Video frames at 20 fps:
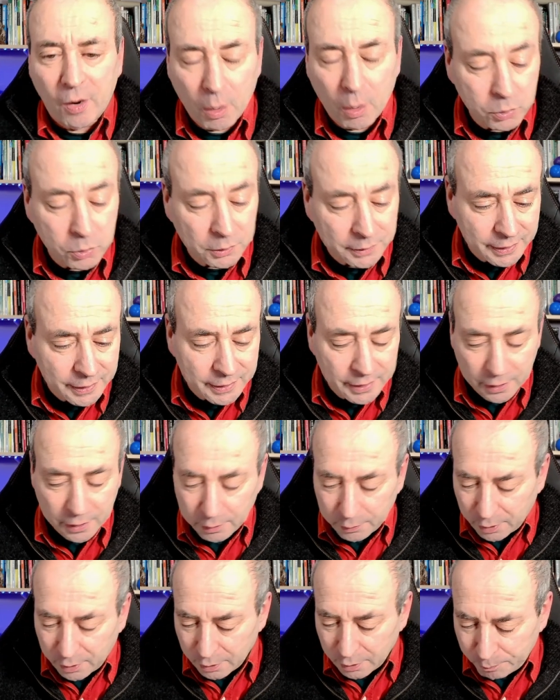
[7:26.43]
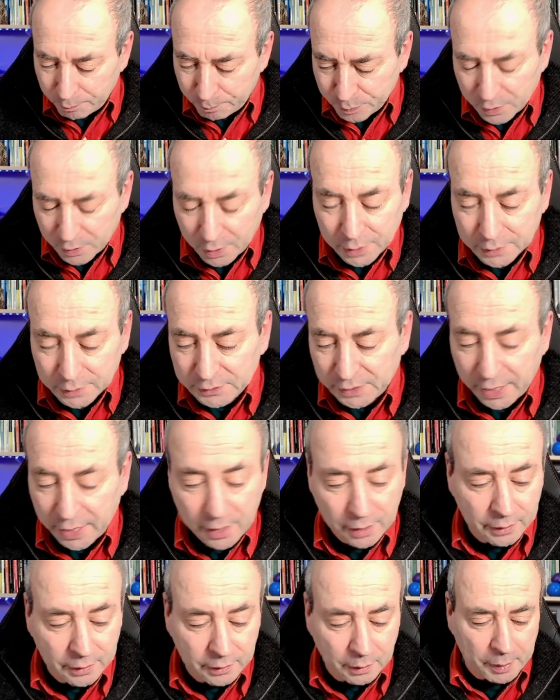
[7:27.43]
I was actually going to kind of
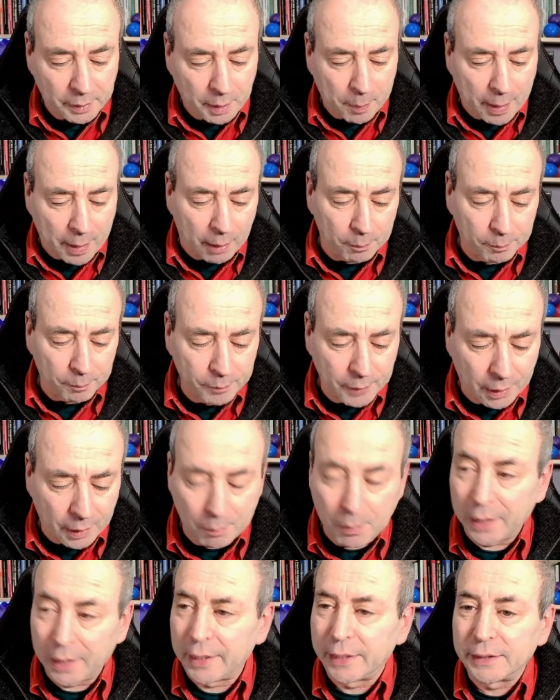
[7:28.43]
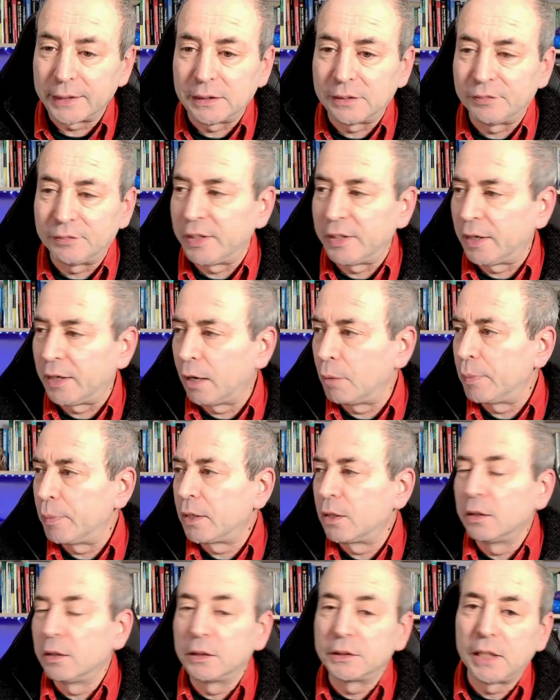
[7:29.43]
say a little bit about my latest video,
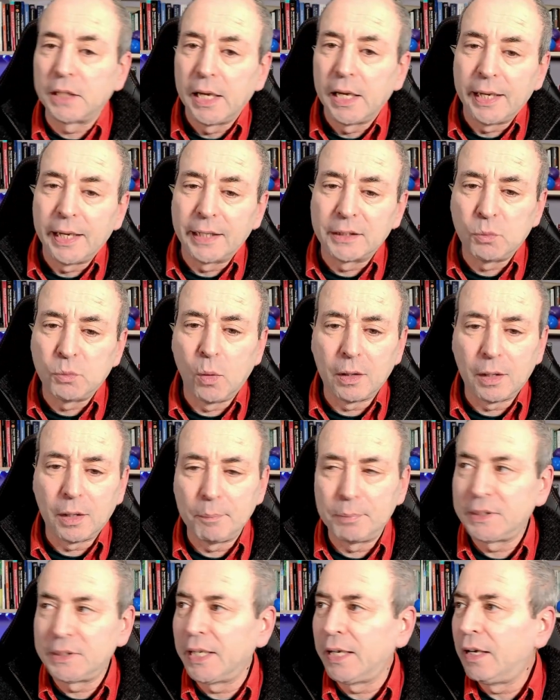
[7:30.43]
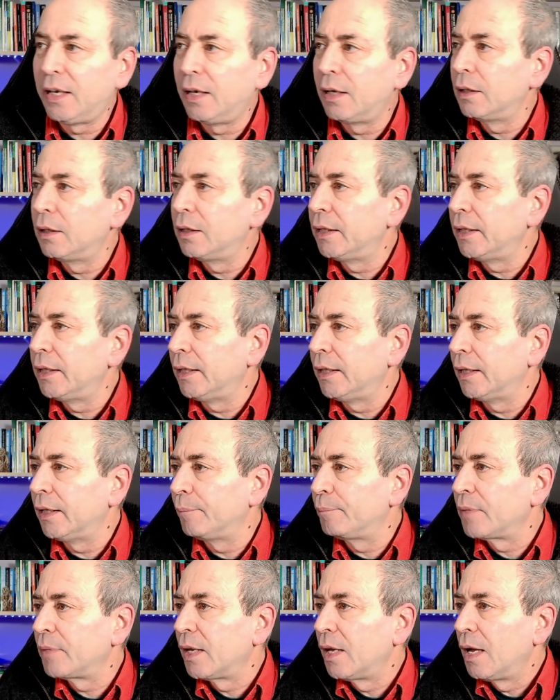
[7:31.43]
because it's one I'm particularly
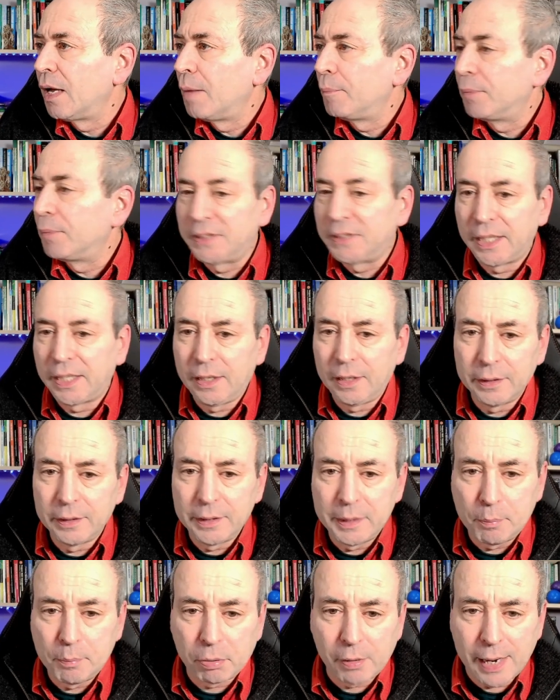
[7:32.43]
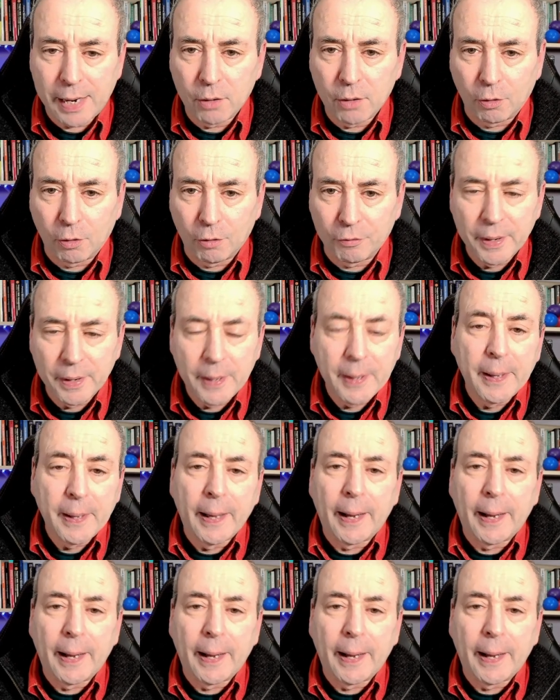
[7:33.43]
particularly proud of.